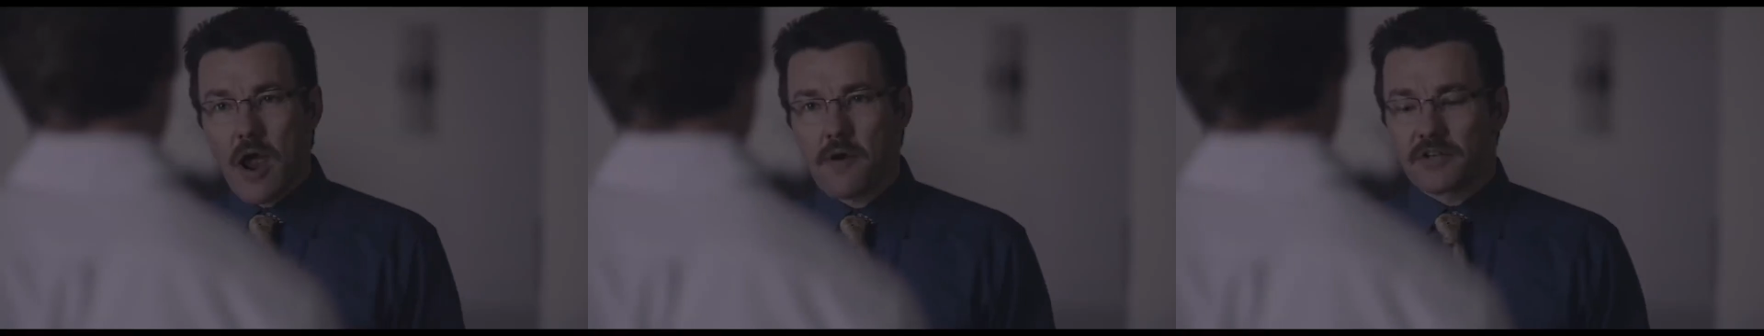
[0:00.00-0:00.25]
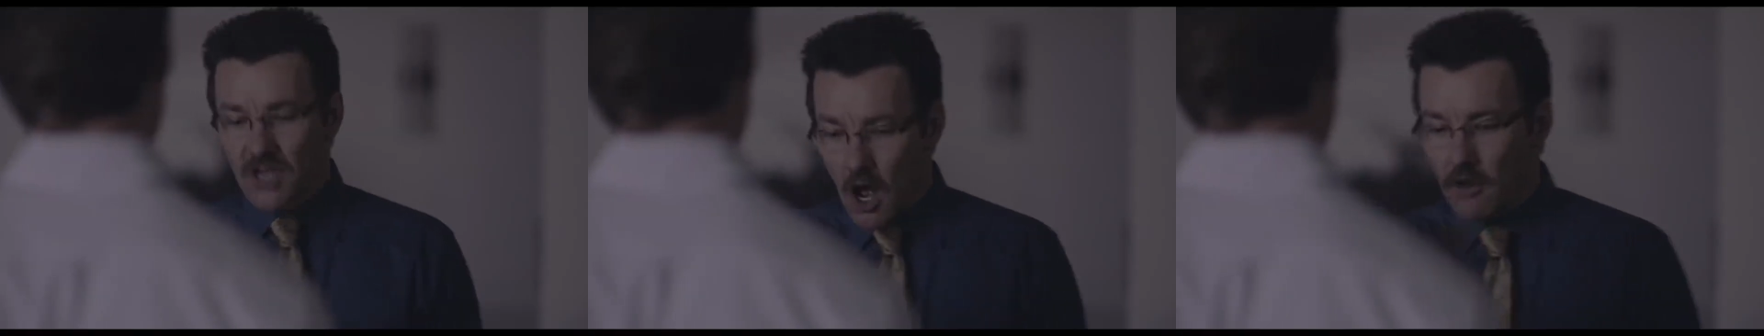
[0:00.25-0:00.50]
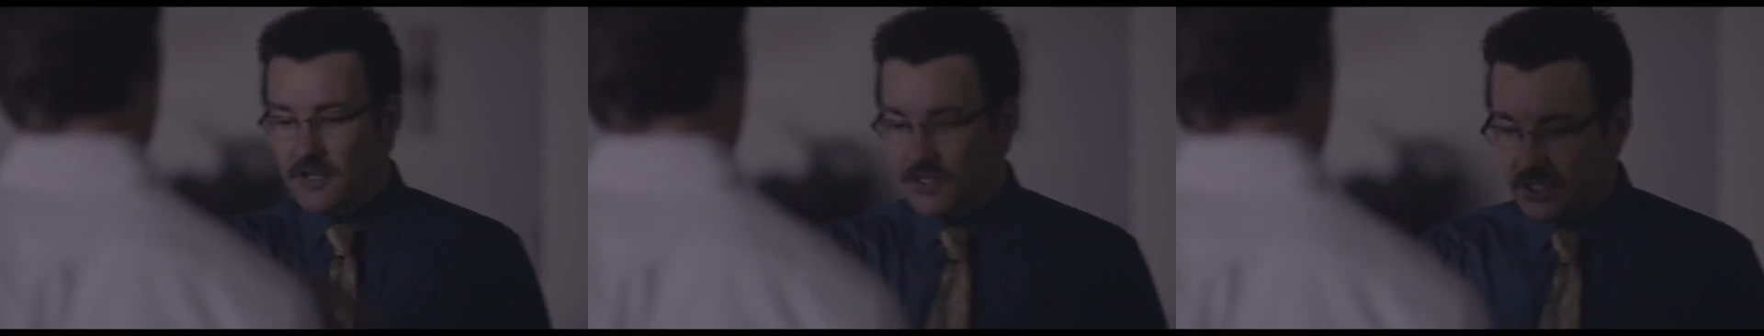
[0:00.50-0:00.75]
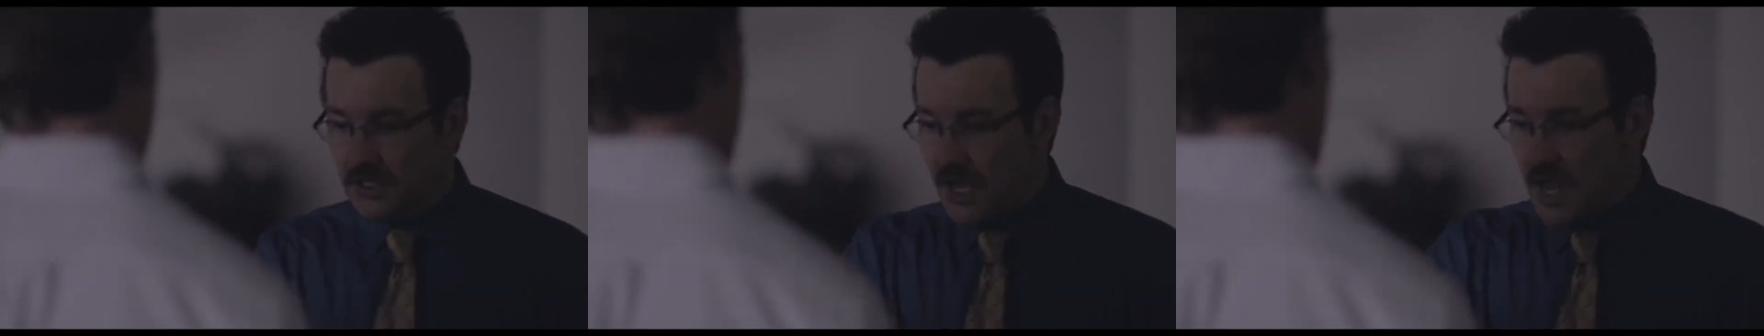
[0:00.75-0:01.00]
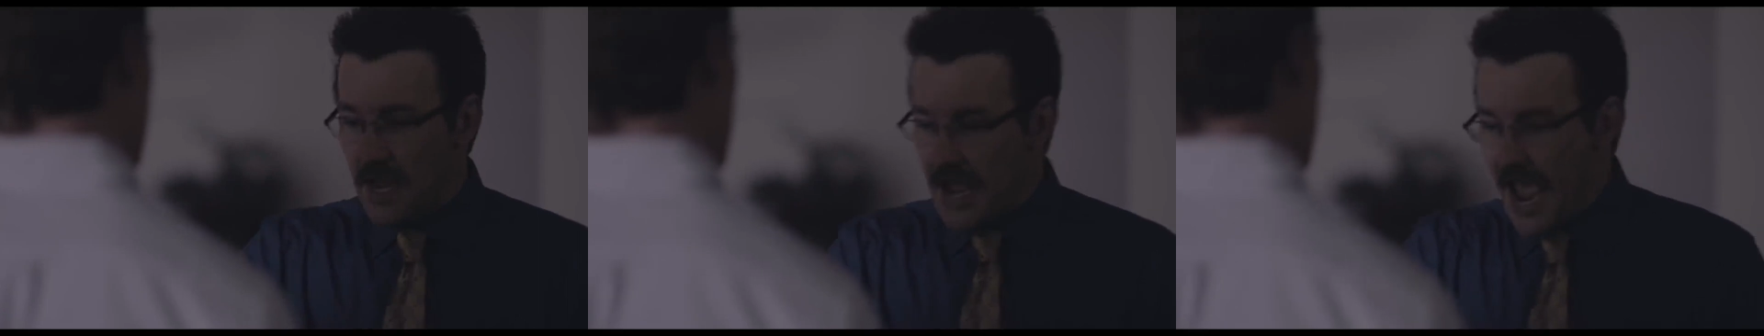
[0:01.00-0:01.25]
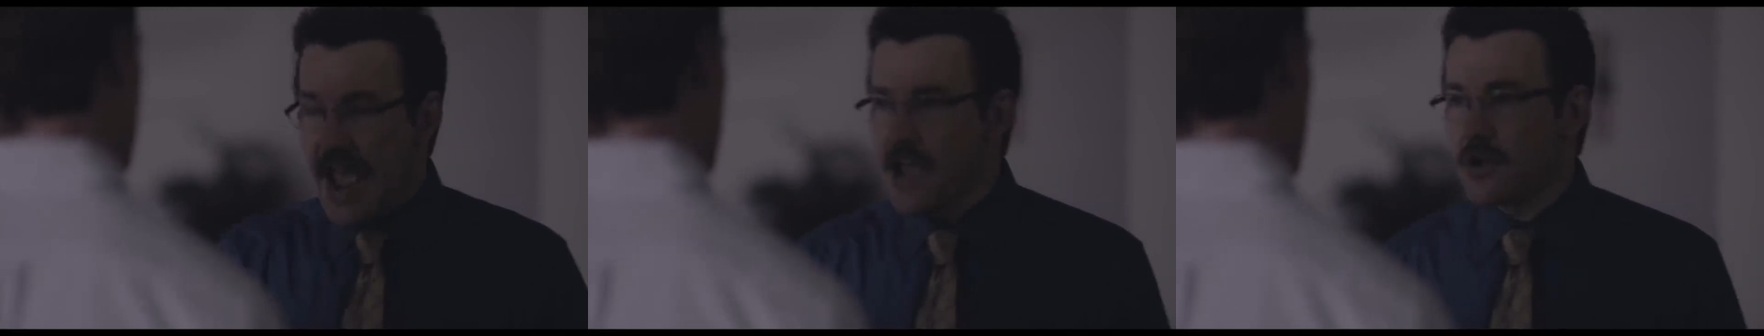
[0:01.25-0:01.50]
where is all this
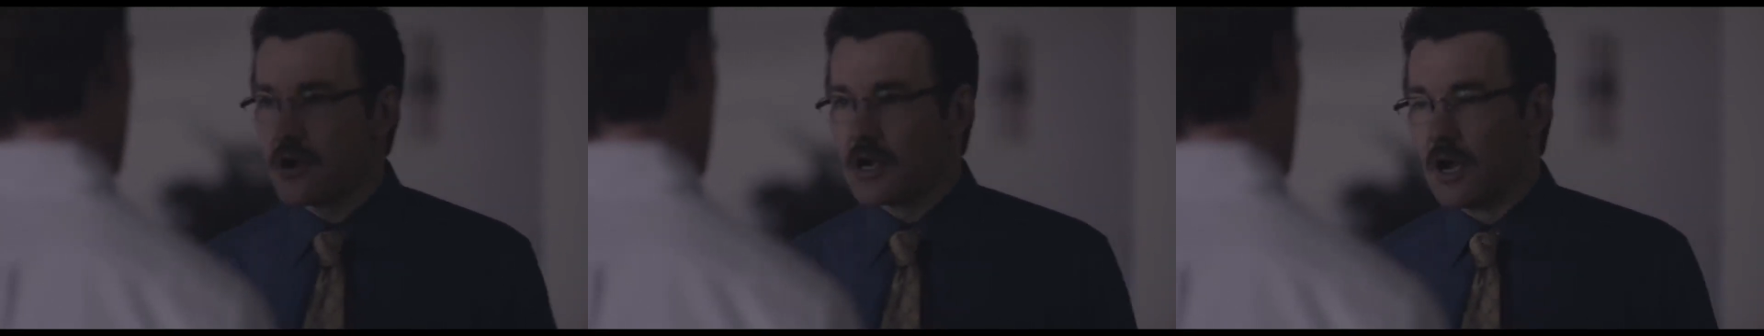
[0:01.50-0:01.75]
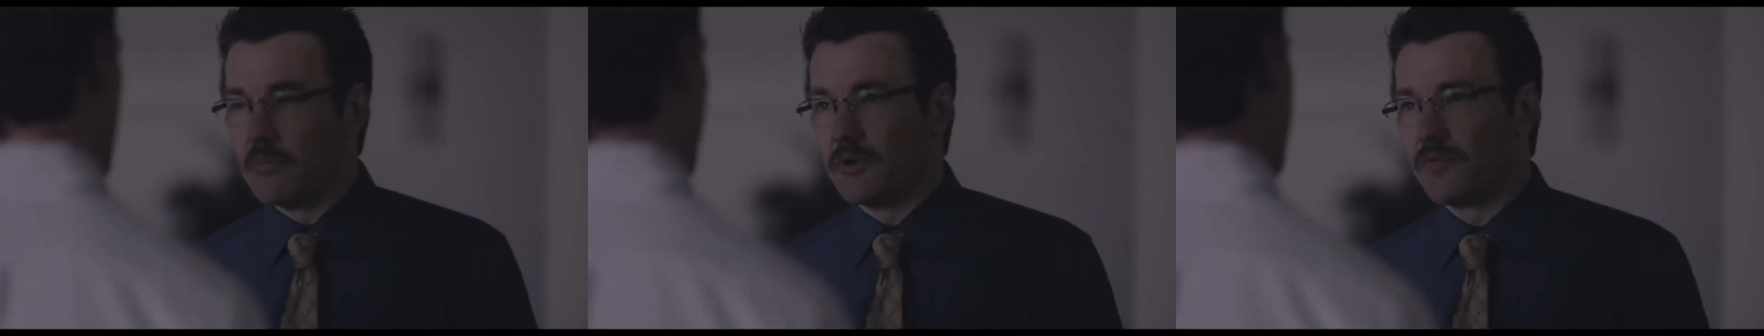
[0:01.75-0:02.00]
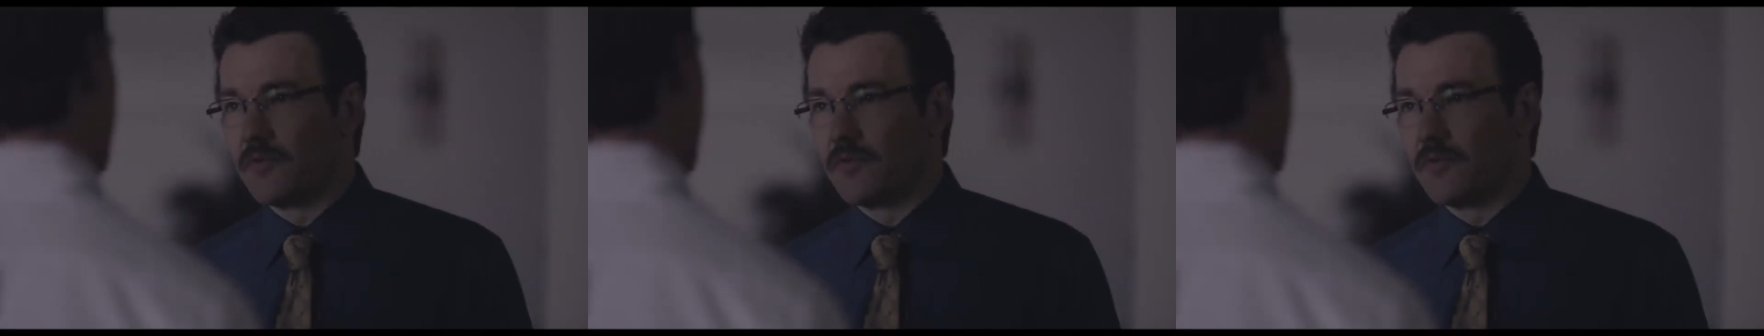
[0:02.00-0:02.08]
anger coming?